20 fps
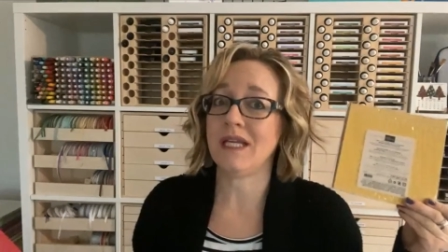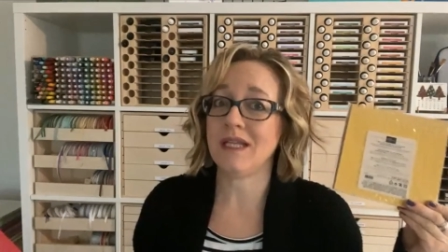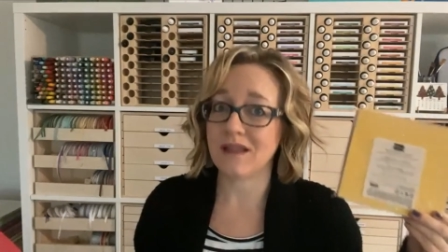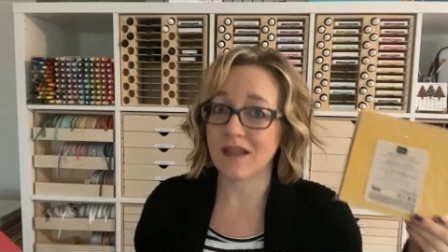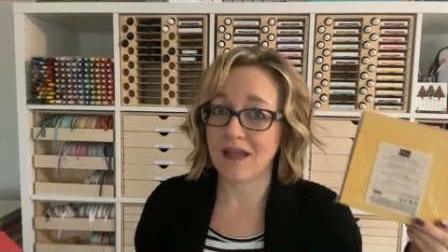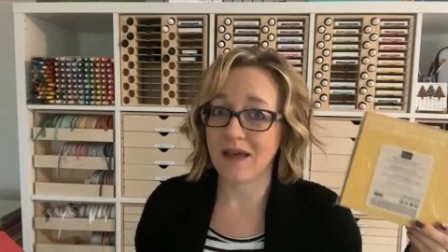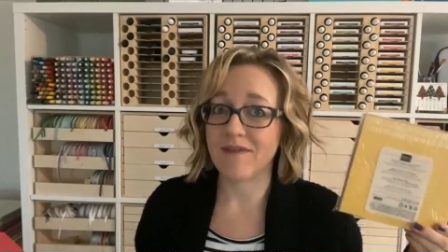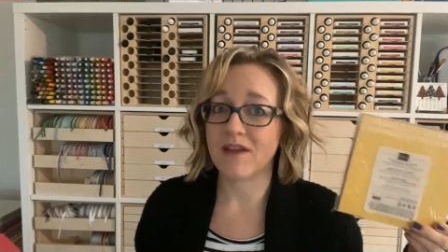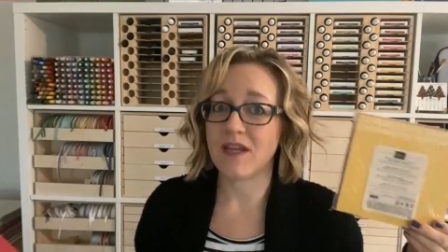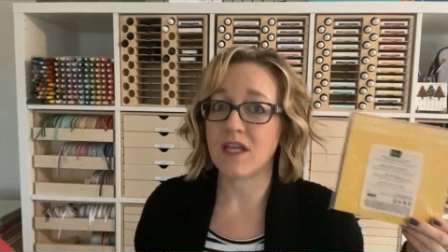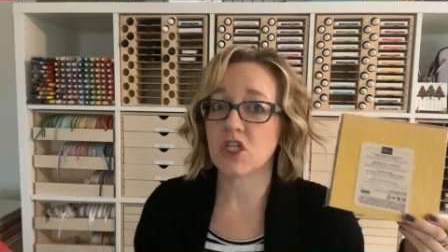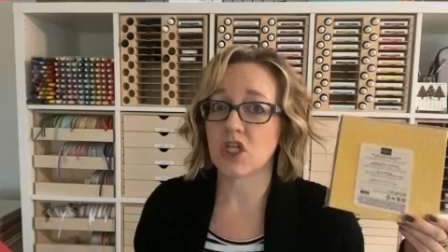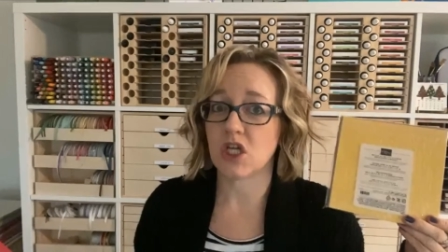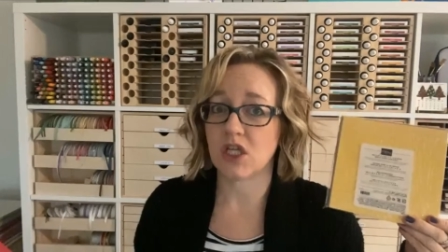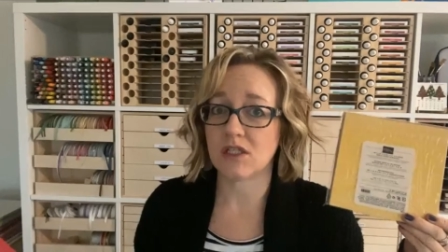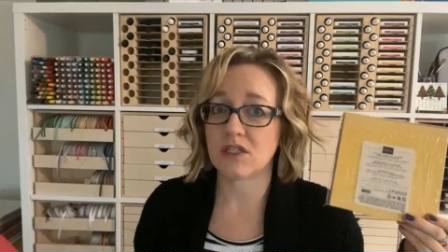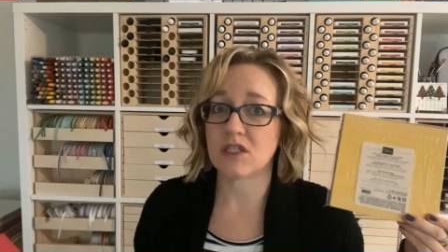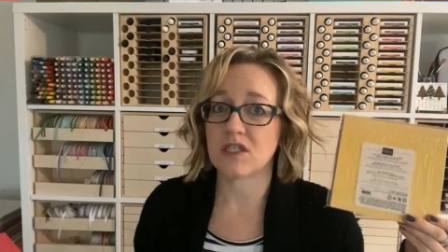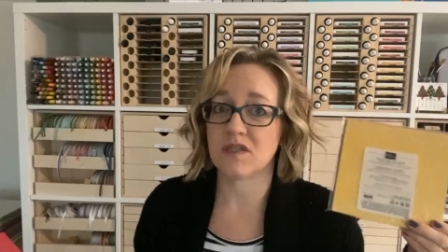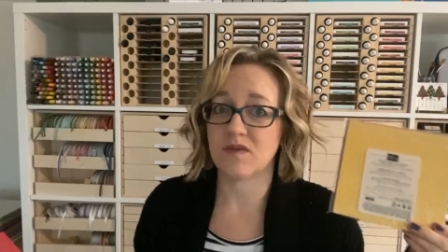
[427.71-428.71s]

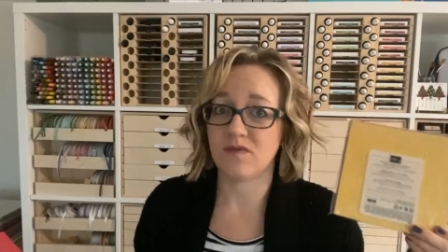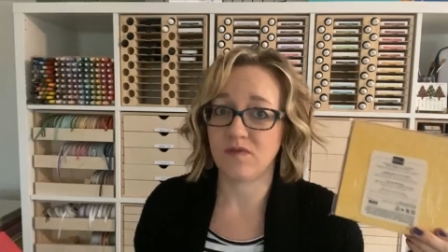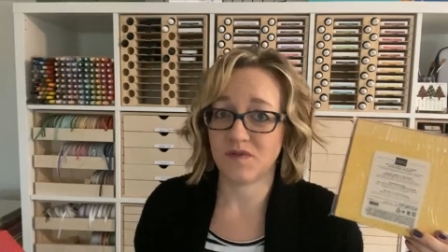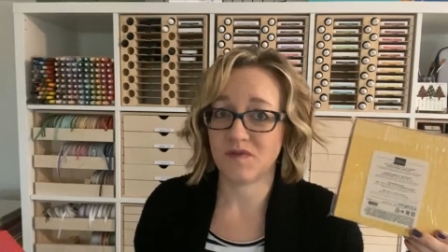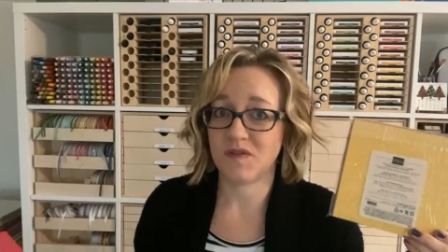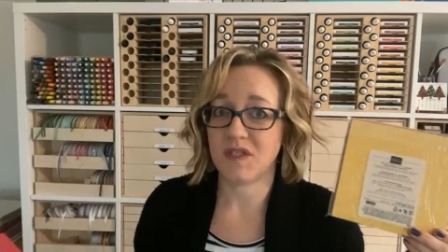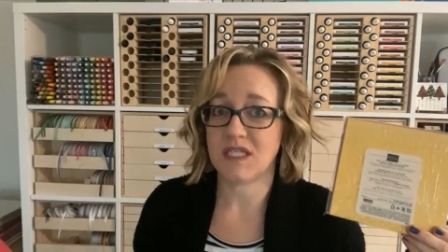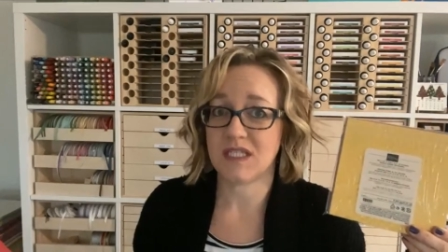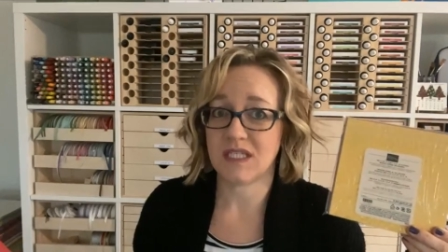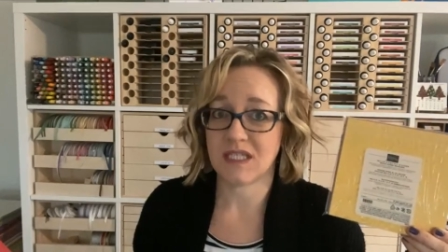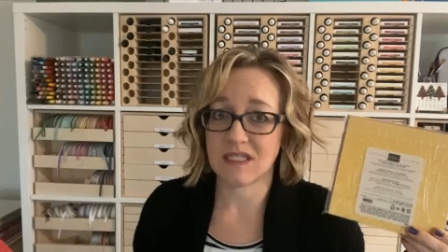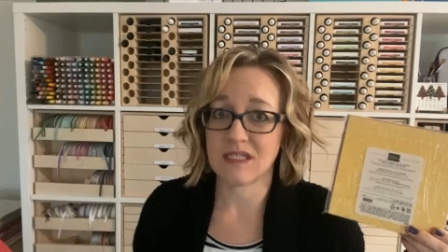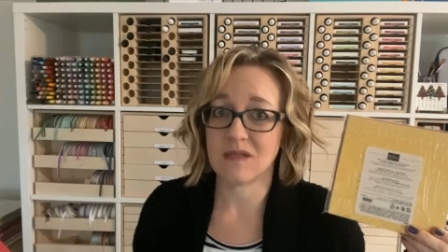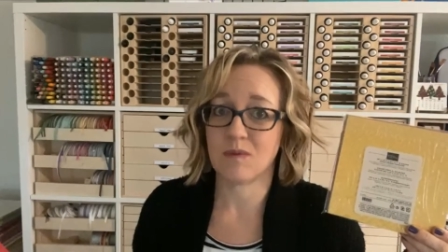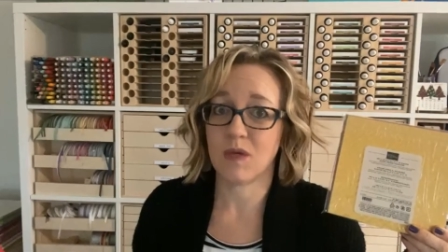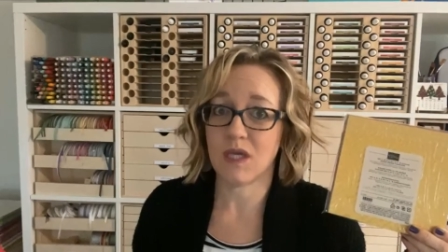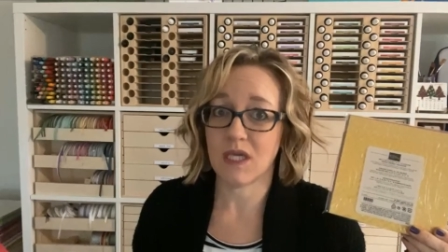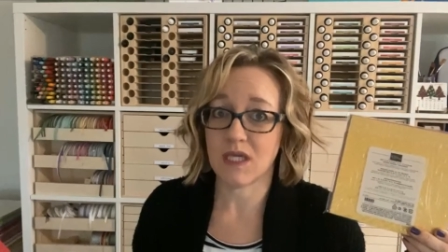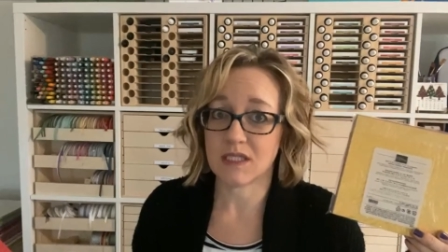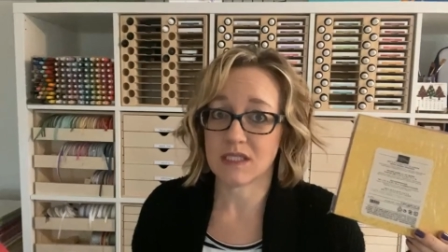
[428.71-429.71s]
$11.50 a
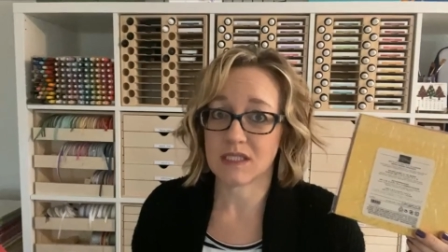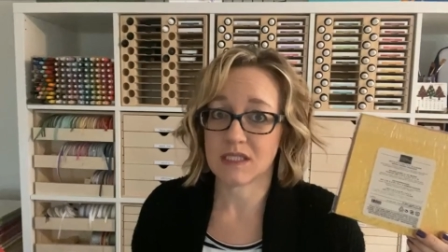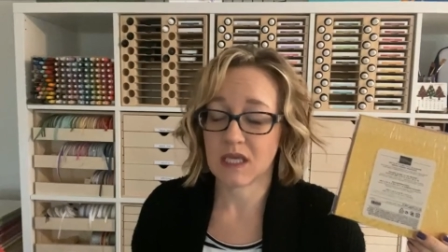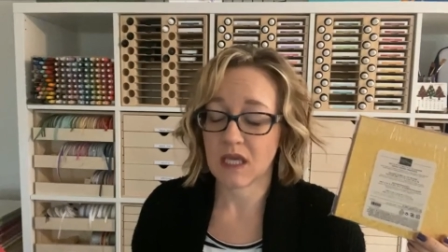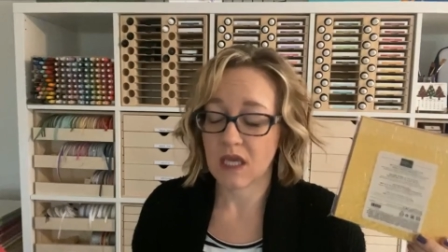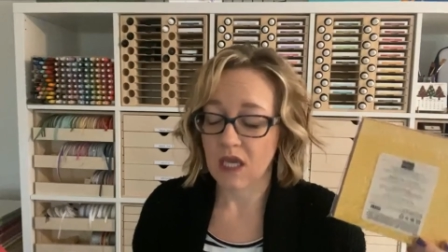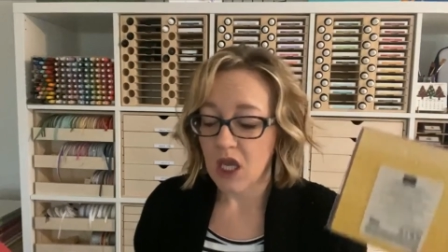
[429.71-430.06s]
piece.